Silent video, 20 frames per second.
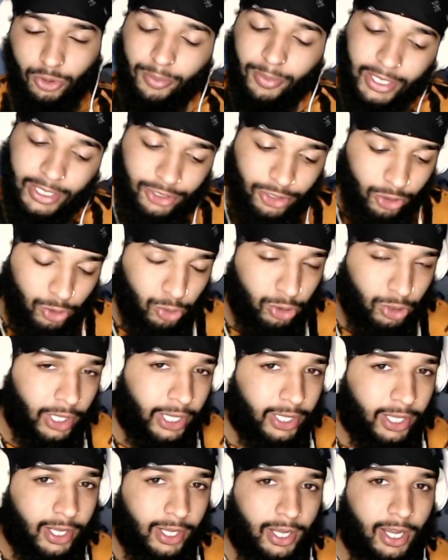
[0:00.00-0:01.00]
Make sure you
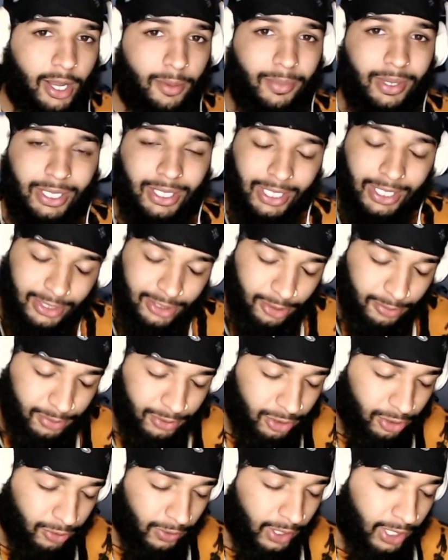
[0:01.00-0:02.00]
like, comment, and
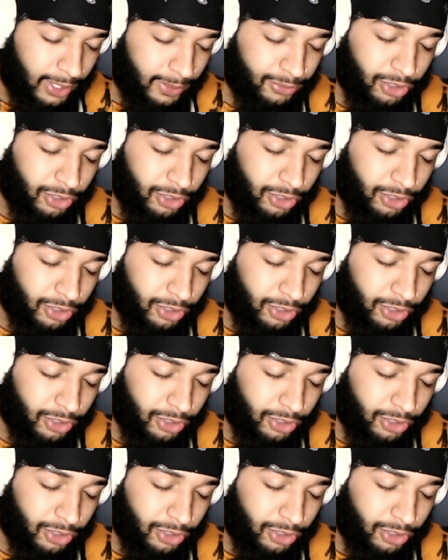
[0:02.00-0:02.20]
subscribe.